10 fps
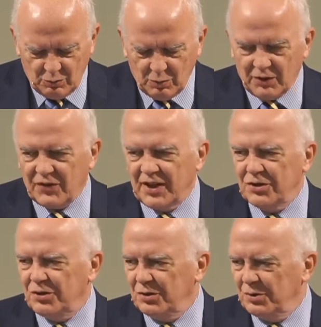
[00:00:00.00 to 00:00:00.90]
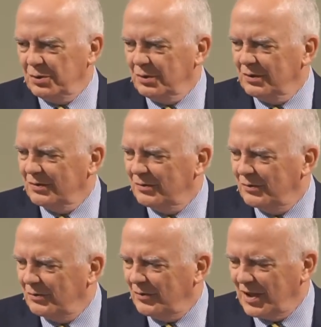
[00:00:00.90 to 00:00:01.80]
Well, thank you
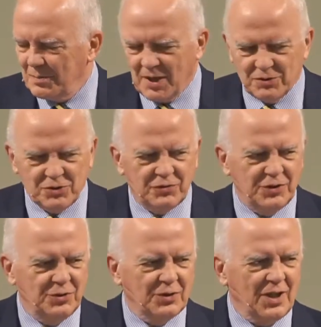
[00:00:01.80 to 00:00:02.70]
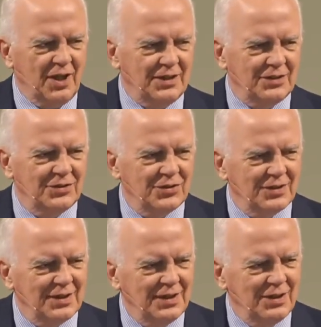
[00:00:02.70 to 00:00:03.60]
very much for your kind
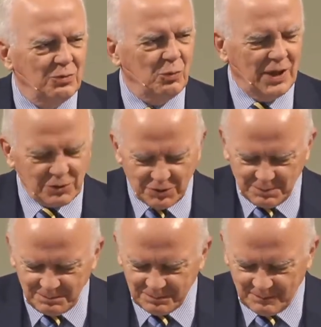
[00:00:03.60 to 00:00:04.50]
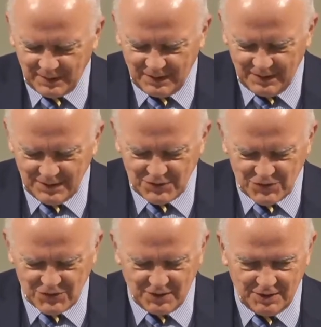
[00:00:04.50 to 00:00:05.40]
welcome.
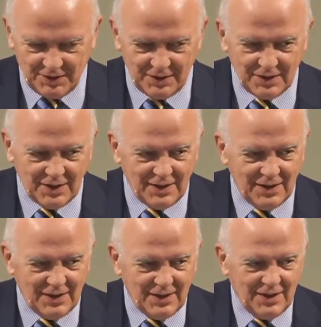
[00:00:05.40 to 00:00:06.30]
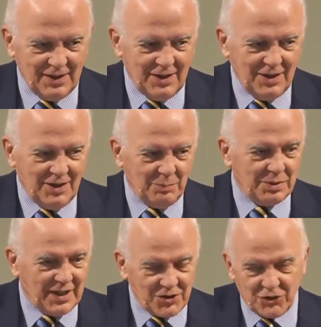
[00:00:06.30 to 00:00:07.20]
It's a
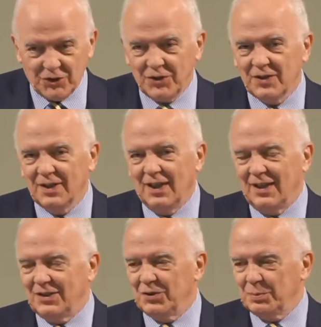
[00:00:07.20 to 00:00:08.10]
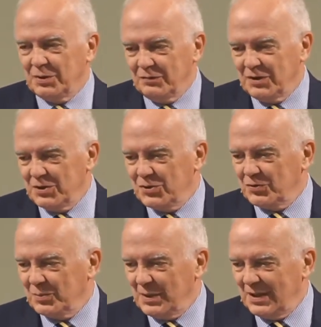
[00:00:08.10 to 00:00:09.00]
pleasure and a privilege
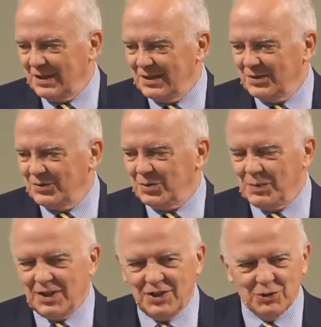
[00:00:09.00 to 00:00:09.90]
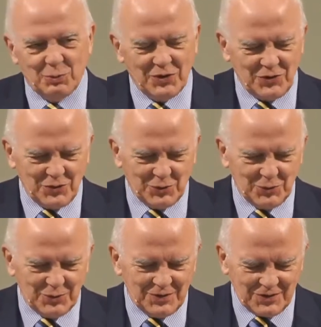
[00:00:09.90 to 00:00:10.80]
for me to be here with you
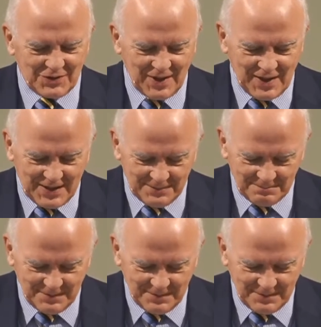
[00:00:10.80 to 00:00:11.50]
today.